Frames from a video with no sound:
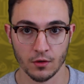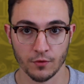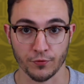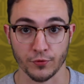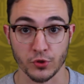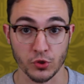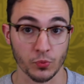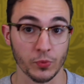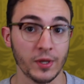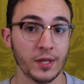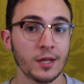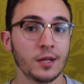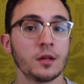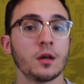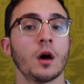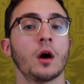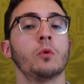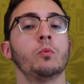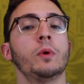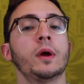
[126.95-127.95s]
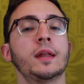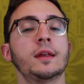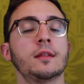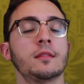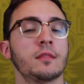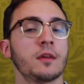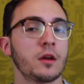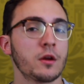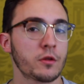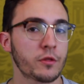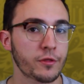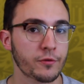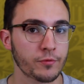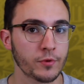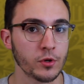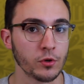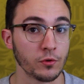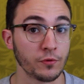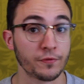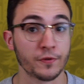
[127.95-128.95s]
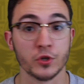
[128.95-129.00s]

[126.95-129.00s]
For Sweden, a win and they are through.